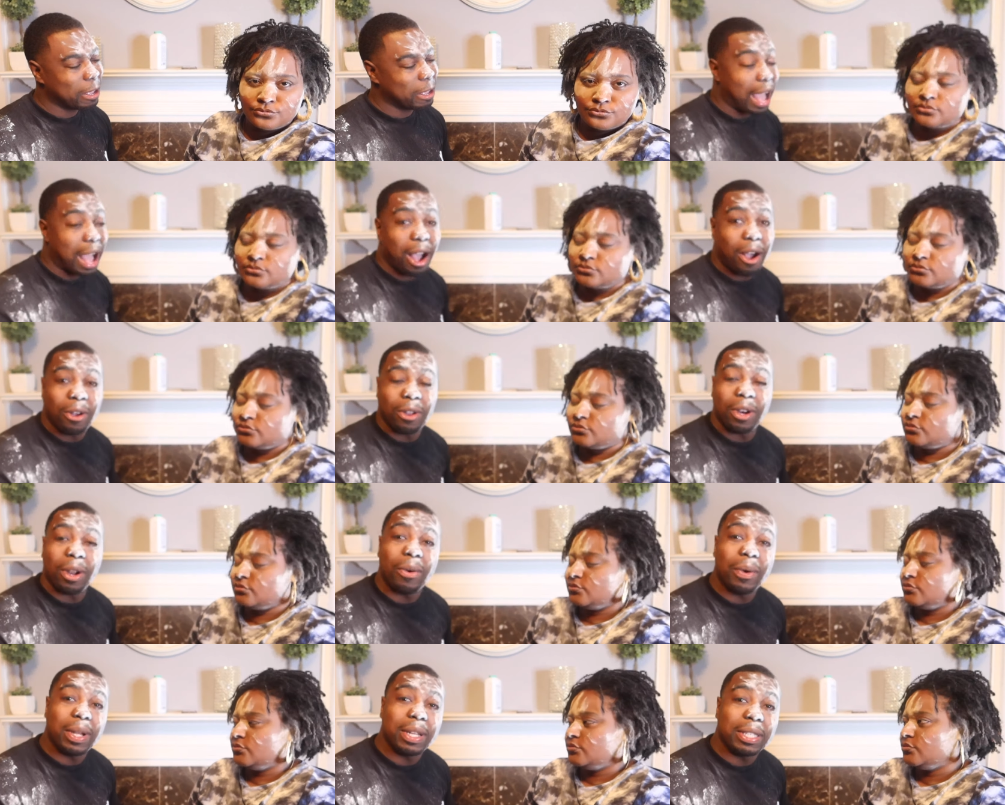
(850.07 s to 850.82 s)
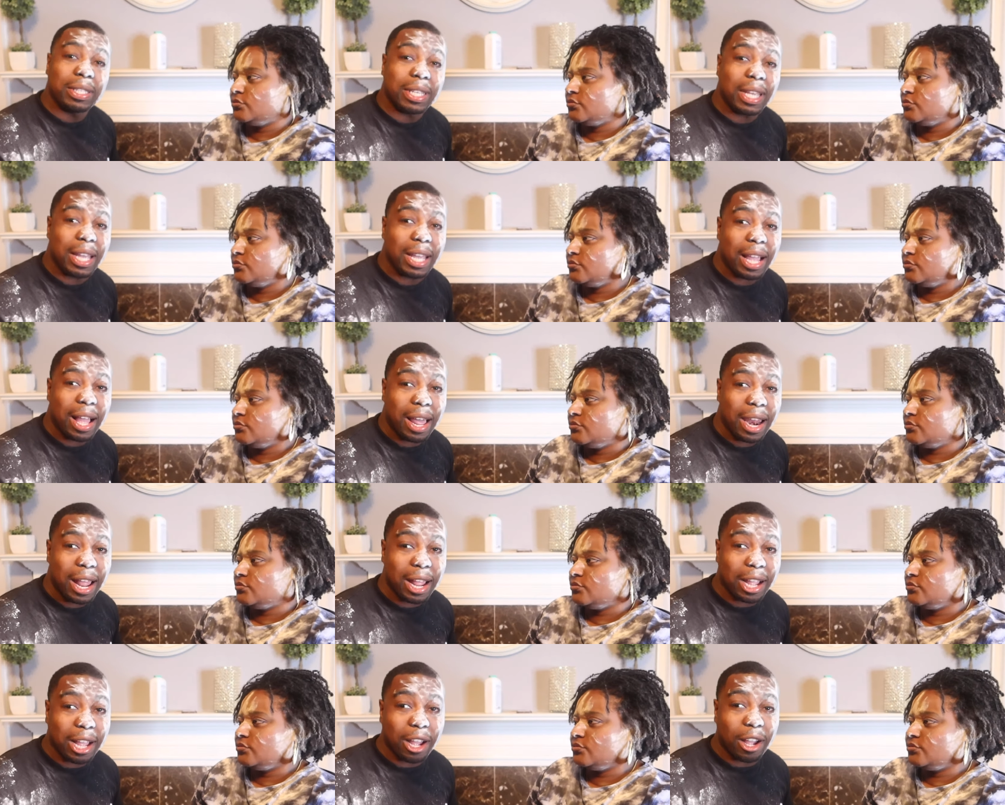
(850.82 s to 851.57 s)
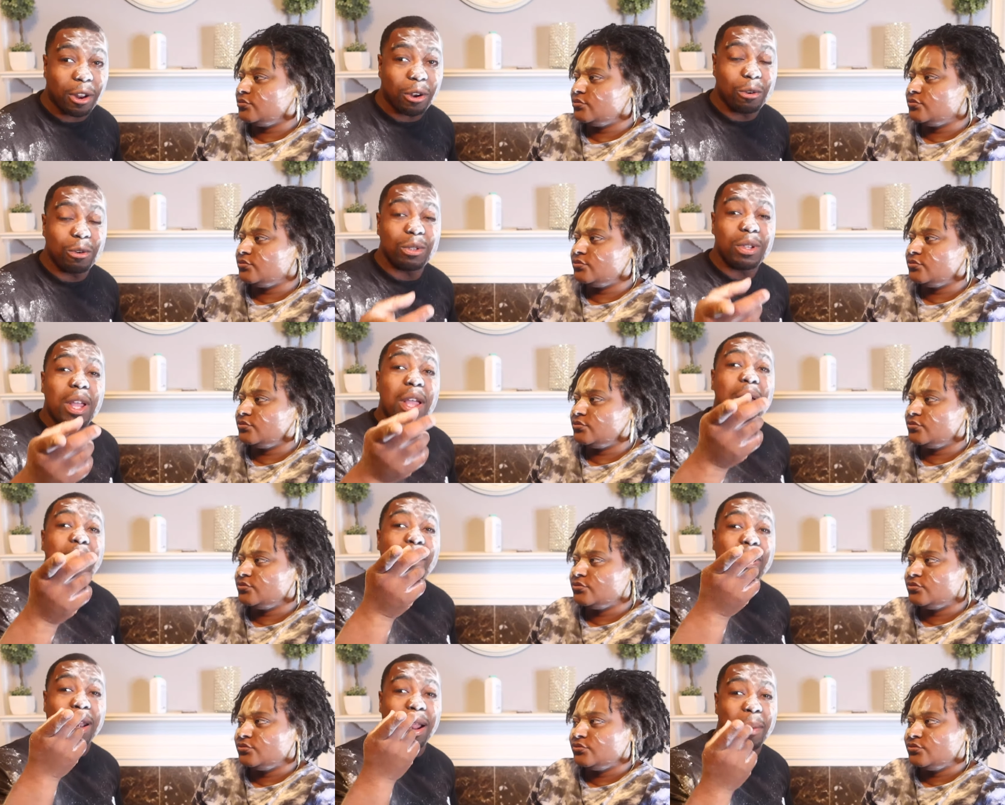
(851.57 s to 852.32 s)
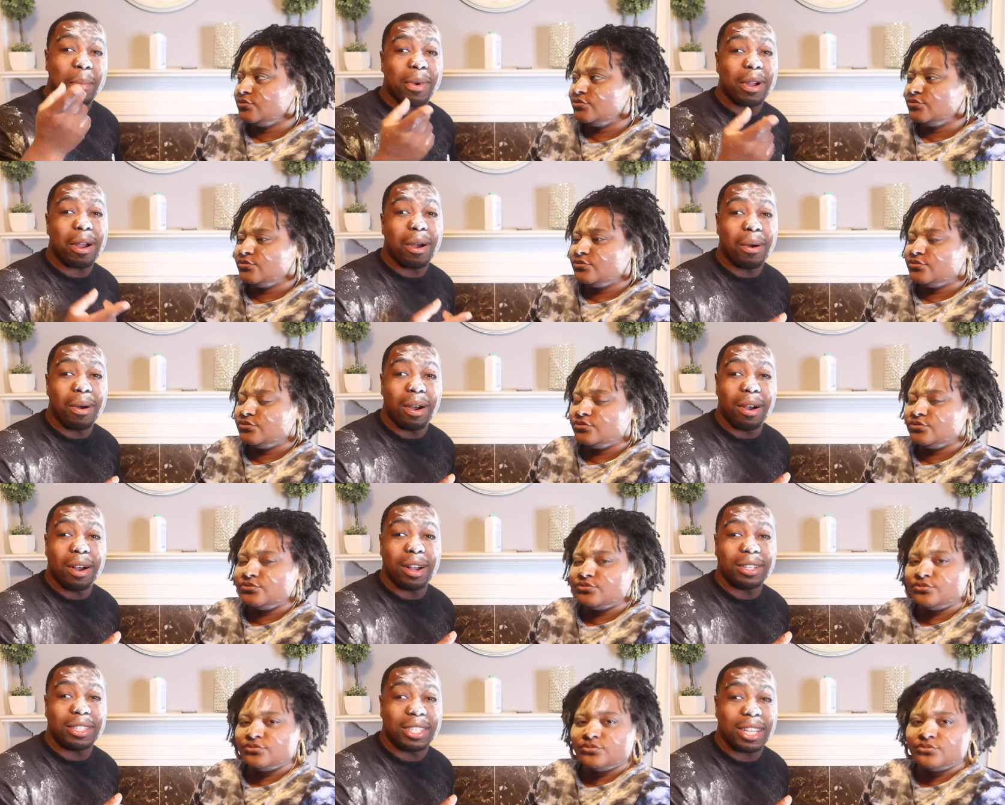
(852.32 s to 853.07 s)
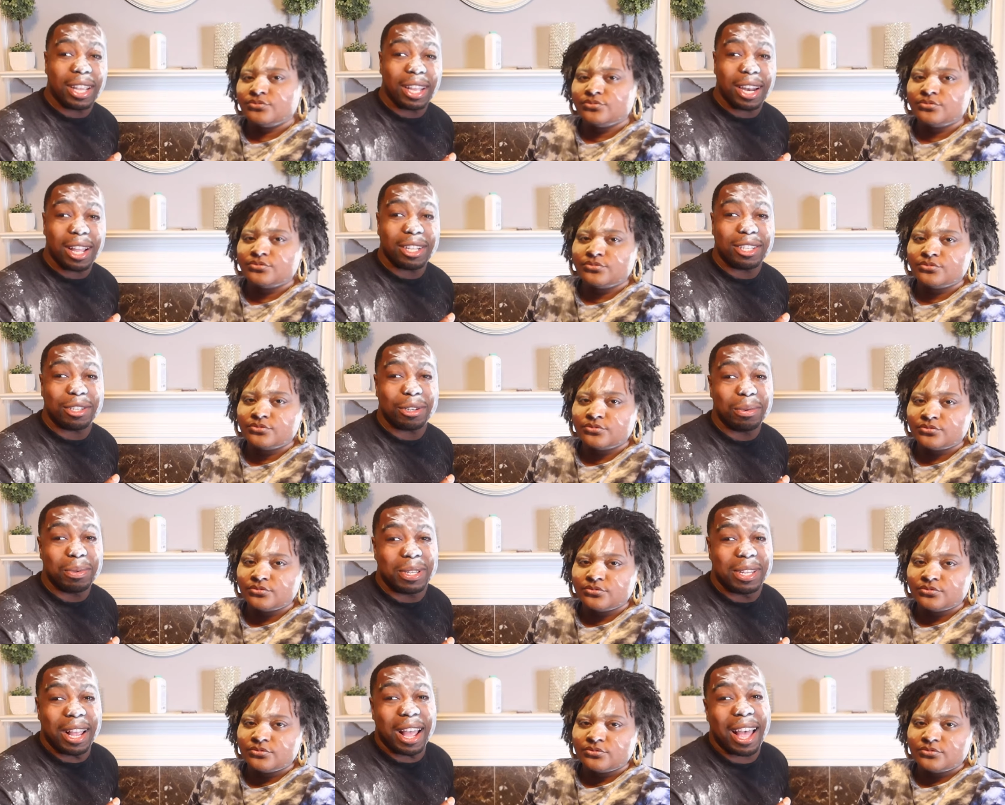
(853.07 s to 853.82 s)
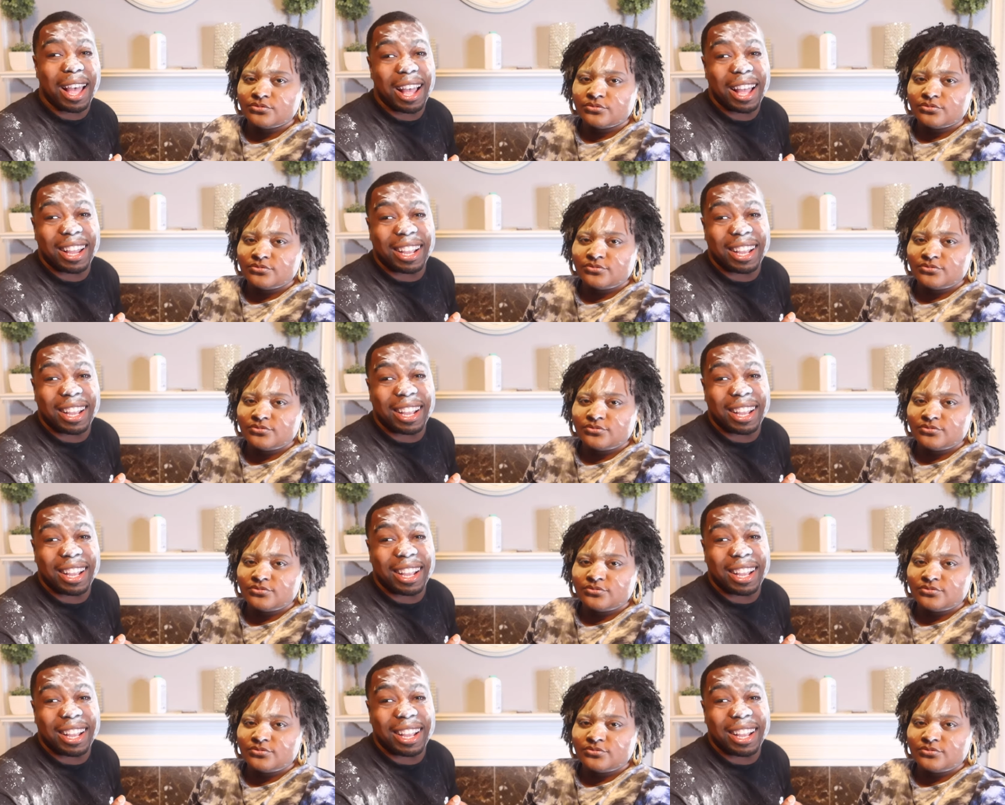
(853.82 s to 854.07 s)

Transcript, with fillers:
Speaker 1: I don't know what to tell y'all. That concludes. But I'm gonna go uh, check that shoe size